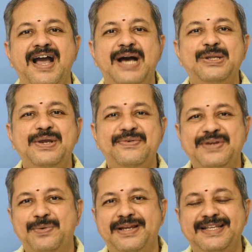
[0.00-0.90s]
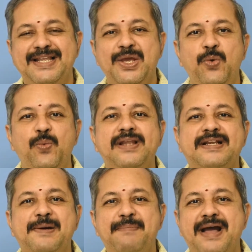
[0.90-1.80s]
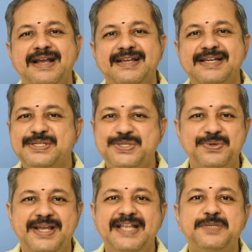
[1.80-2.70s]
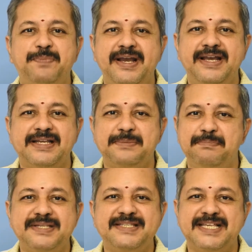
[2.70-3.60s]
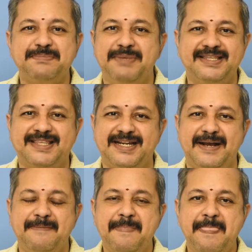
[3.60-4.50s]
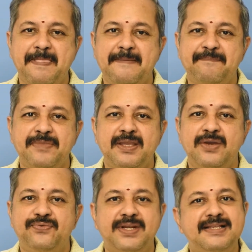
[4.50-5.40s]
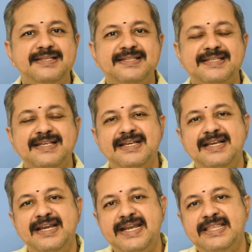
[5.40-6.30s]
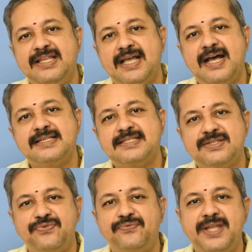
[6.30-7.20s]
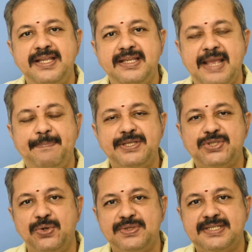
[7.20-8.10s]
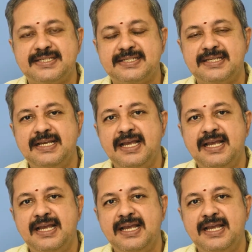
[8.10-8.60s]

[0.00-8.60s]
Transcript: Hello everyone. Welcome back to Kenspire Business Mantra. Friends, in the last 15 episodes,